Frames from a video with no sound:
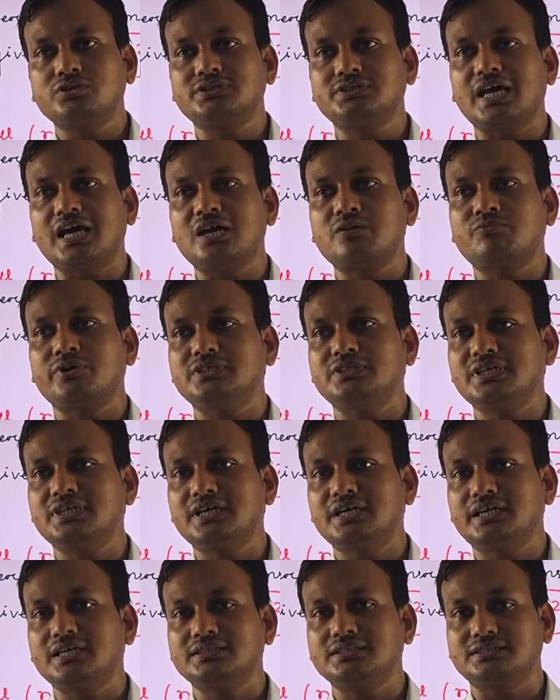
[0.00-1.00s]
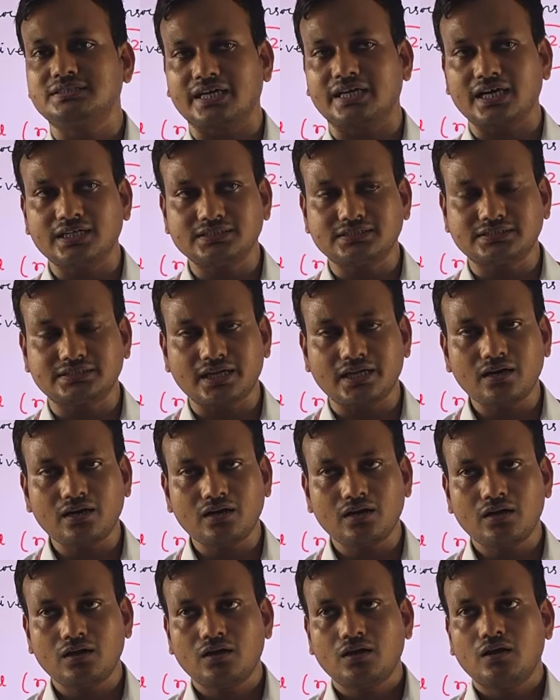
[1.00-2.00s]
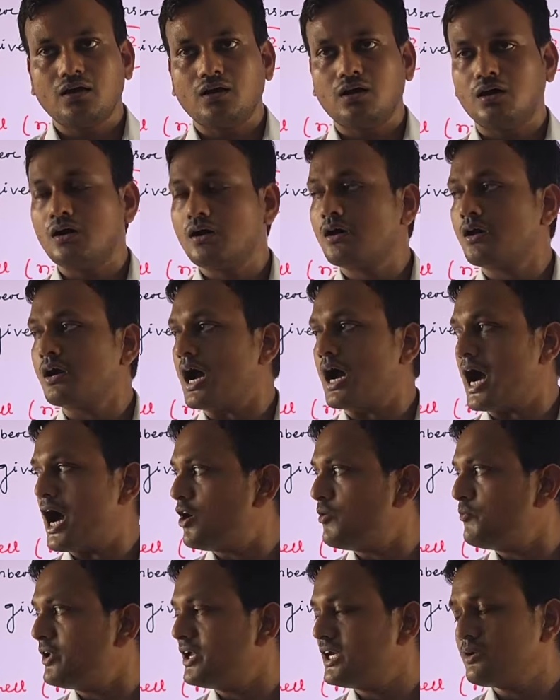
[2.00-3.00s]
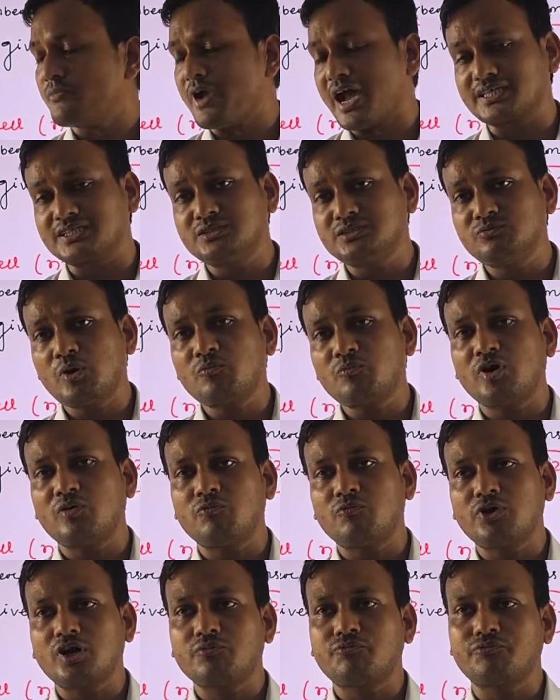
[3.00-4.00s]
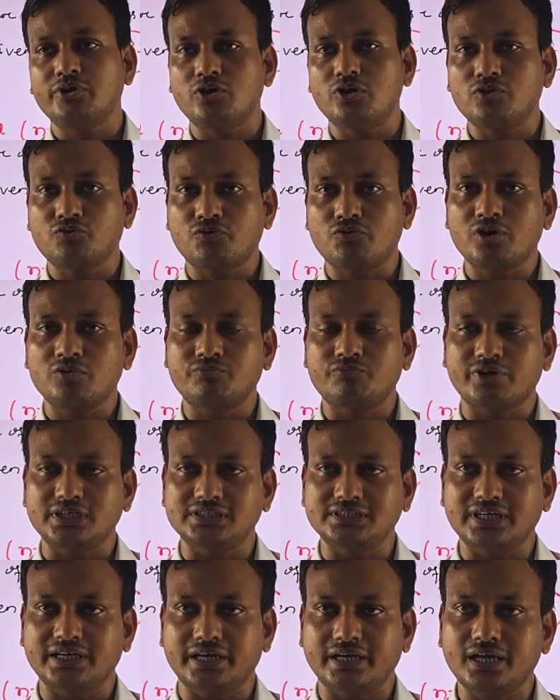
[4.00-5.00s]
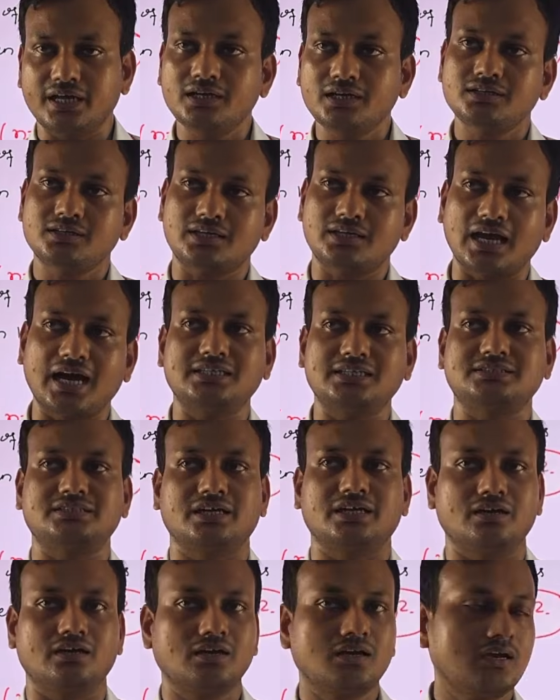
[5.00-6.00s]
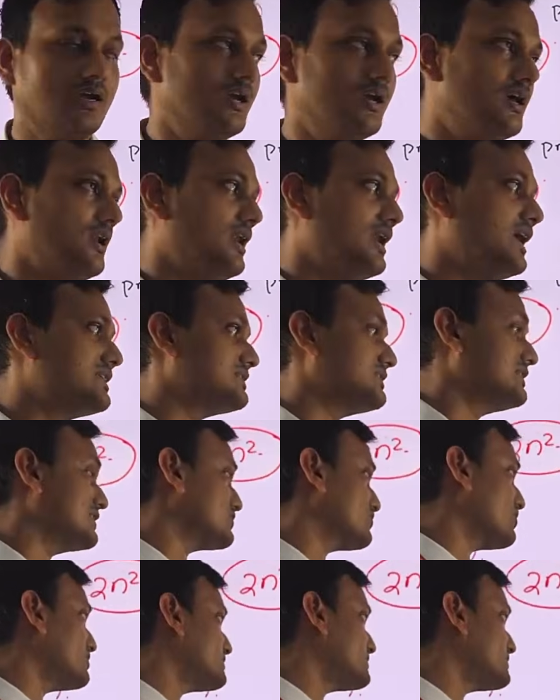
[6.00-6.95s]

are present in second cell, or how many maximum number of electrons present in third cell. Let's discuss